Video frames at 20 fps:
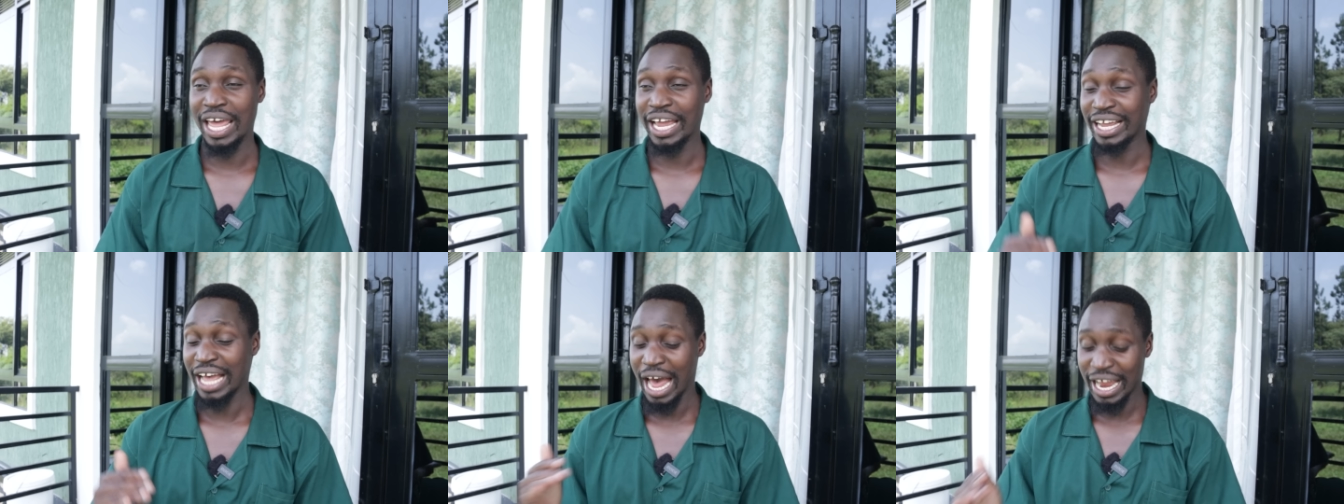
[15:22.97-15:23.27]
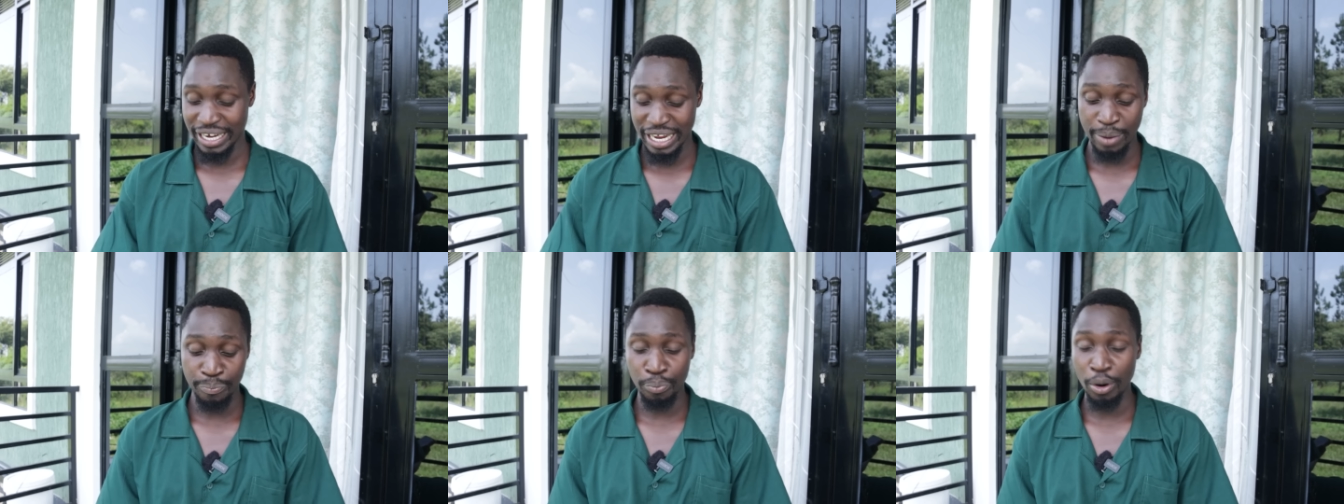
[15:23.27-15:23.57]
like
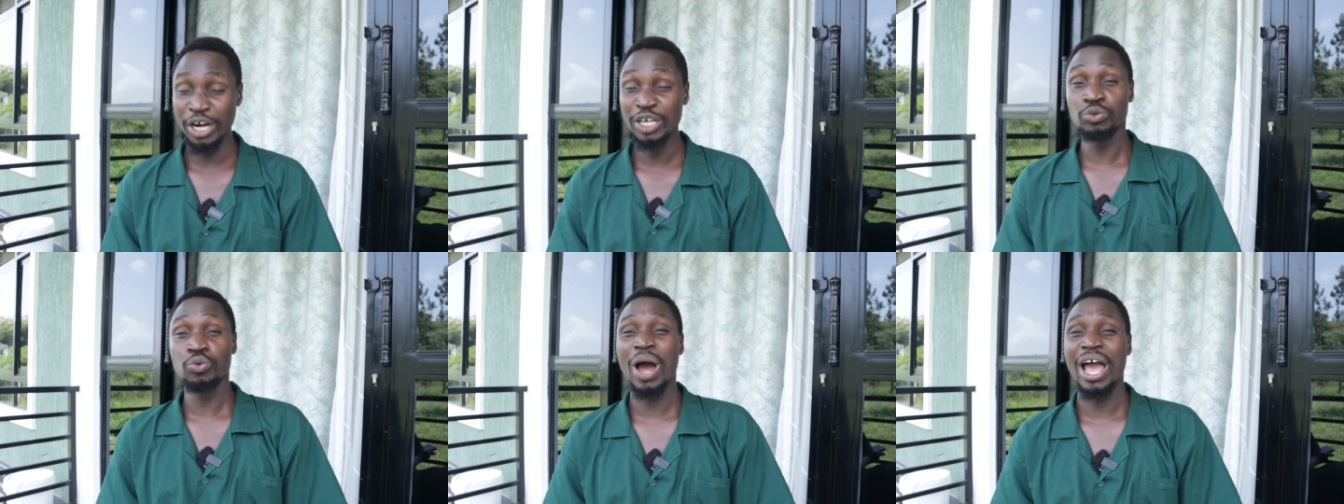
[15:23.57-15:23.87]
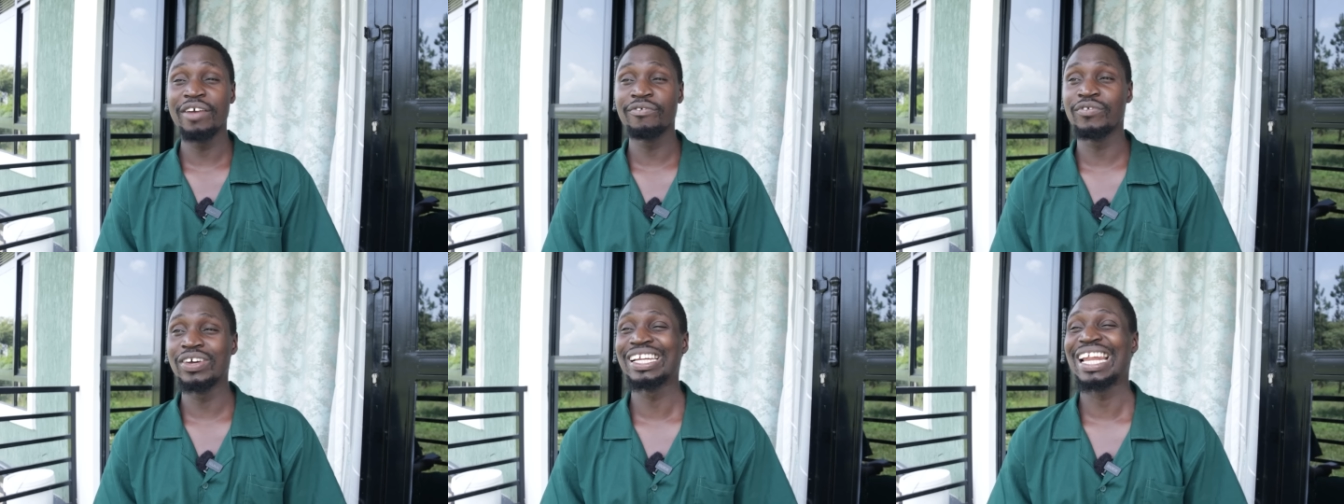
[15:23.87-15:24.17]
at a point
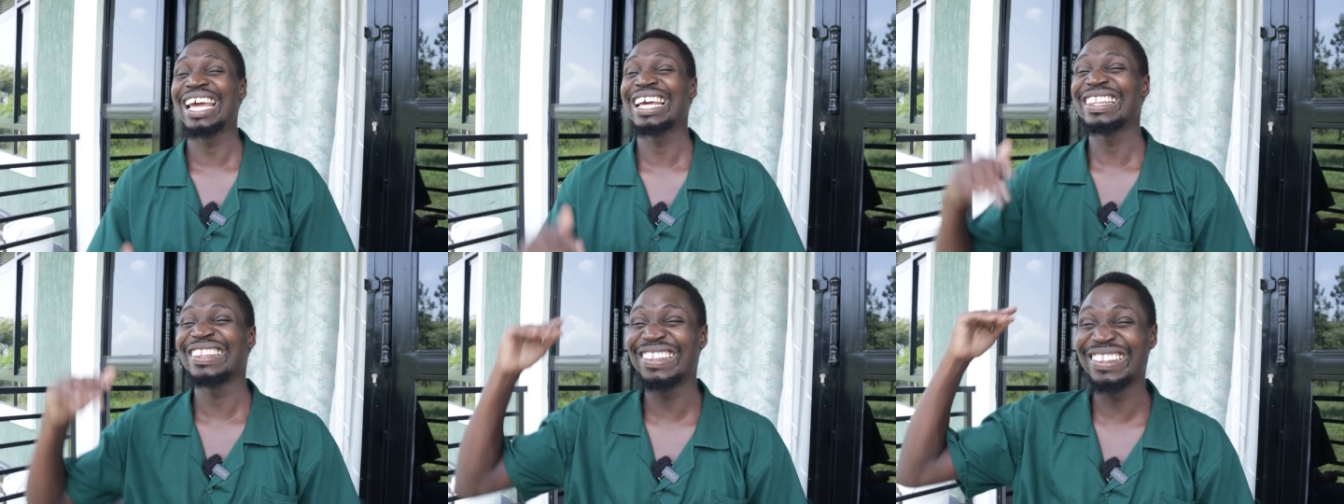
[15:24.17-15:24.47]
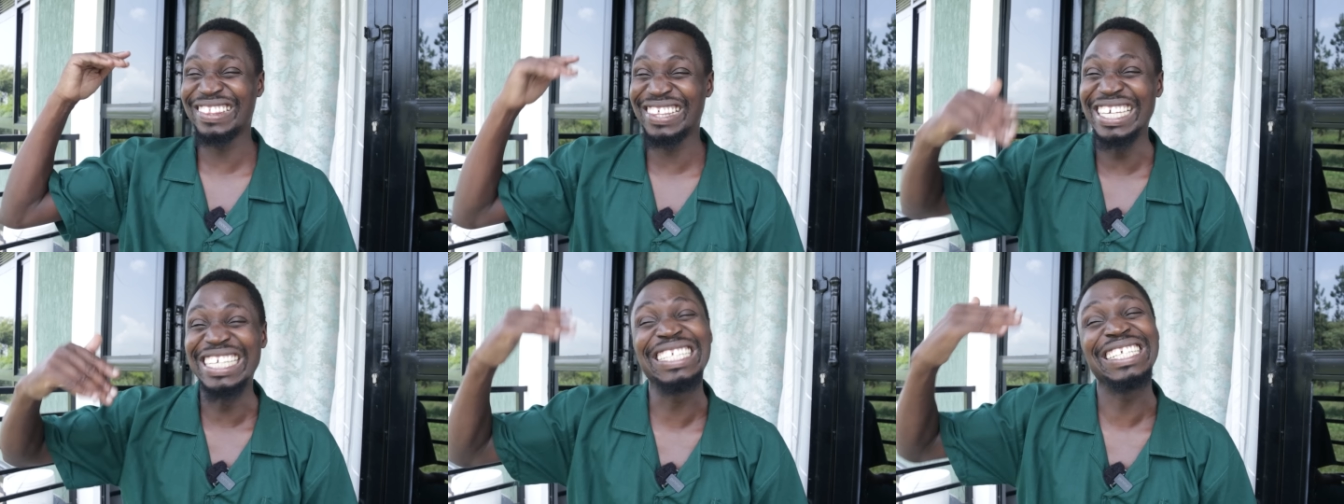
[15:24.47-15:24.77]
where I felt like
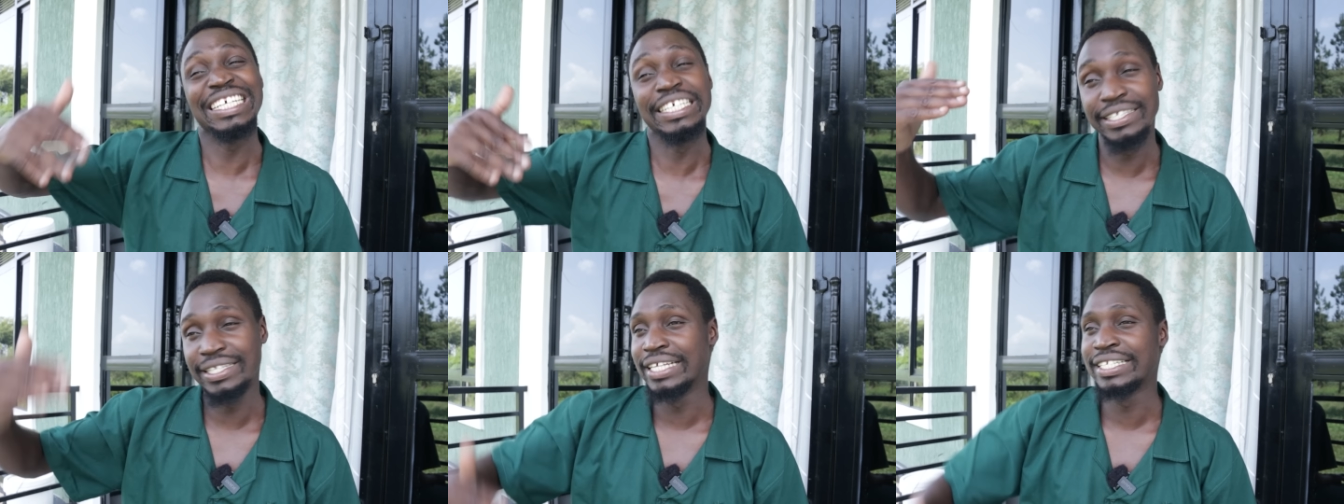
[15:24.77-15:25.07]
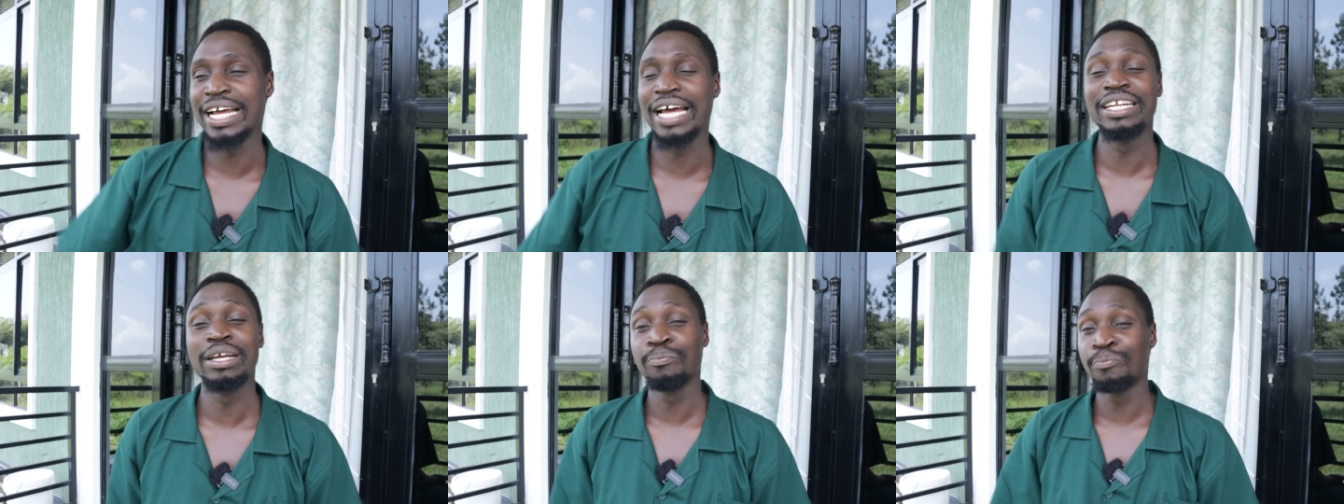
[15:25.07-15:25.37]
this is
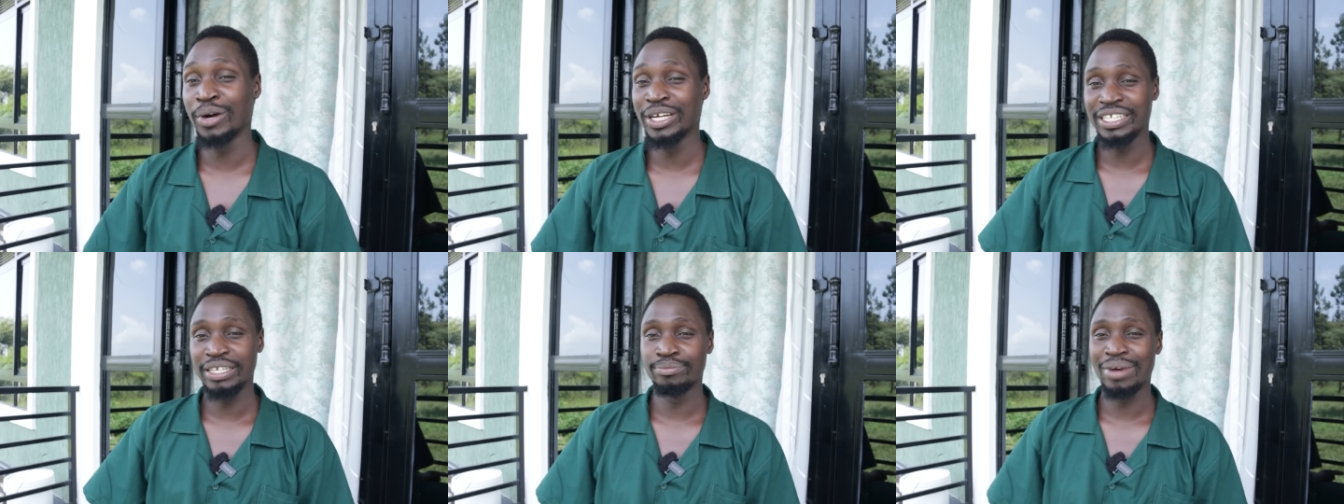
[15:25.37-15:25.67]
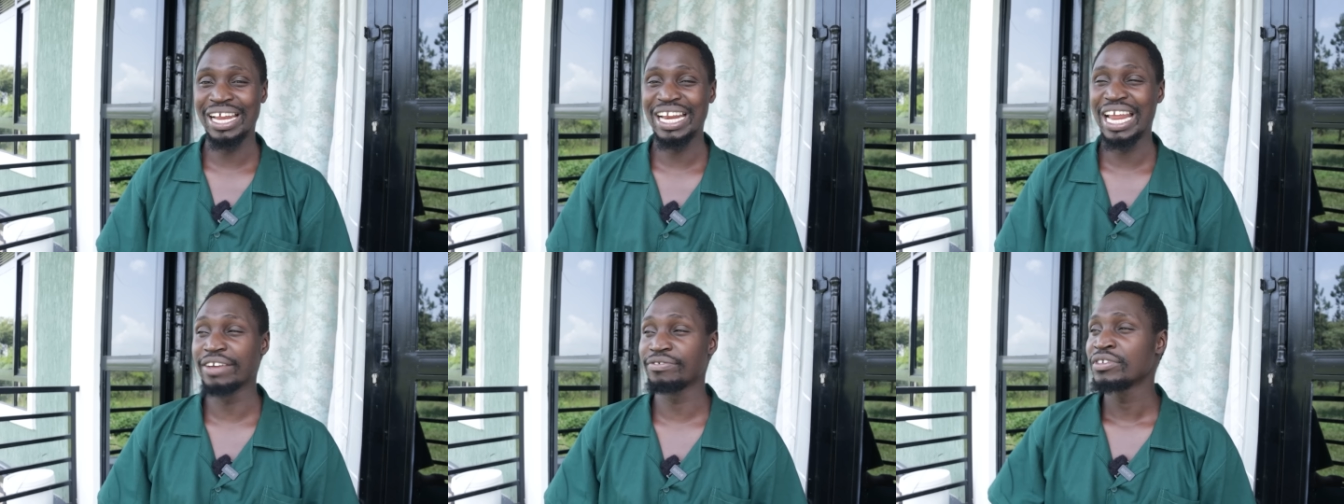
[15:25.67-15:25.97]
the turning point in
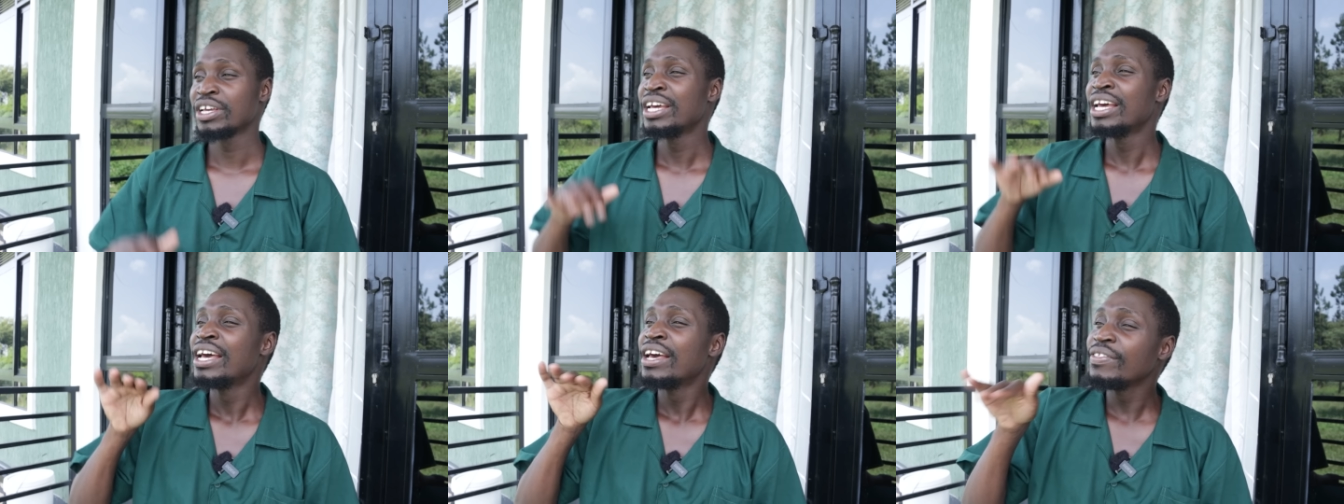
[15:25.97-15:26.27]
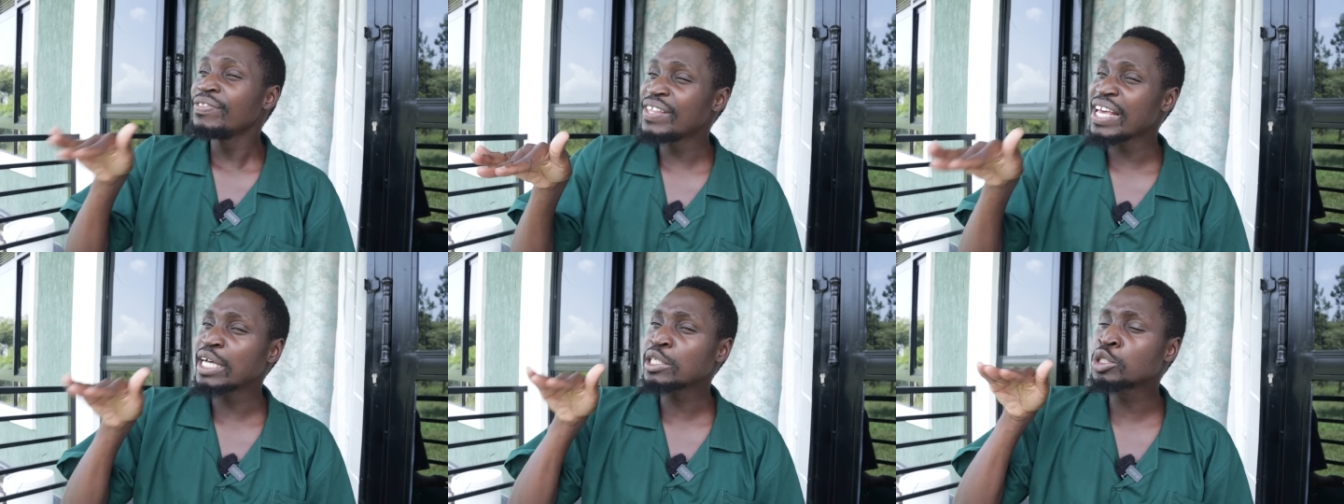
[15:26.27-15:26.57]
my life.
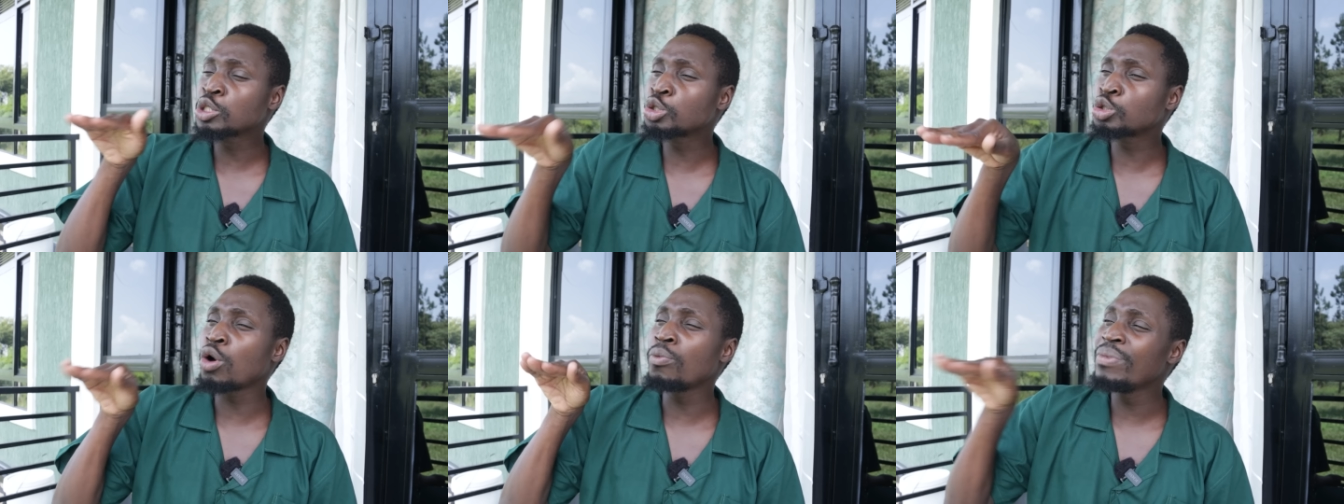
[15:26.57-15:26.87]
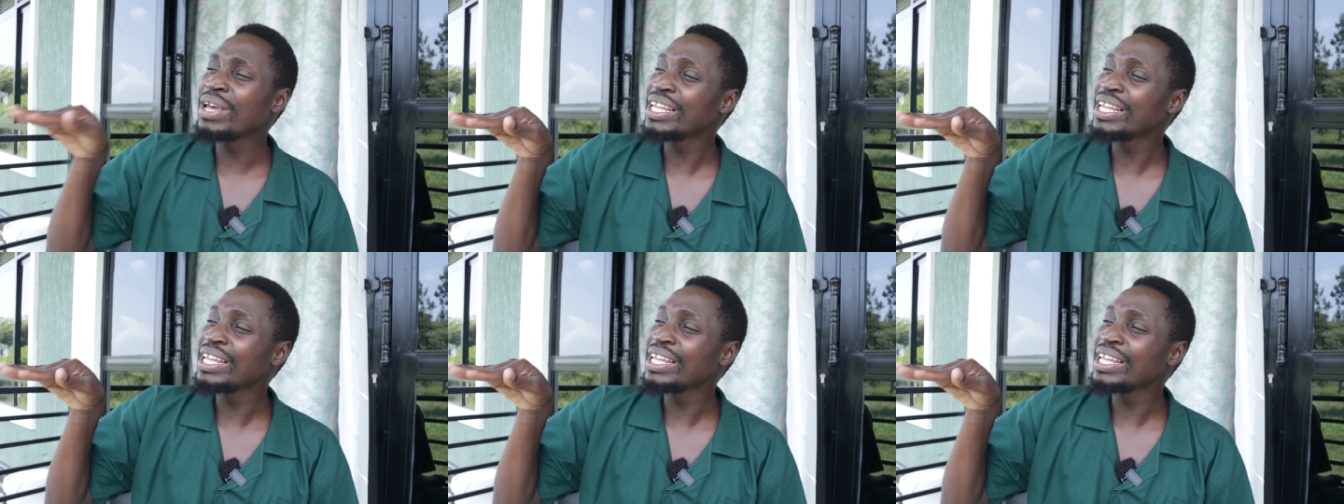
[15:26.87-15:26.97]
There are so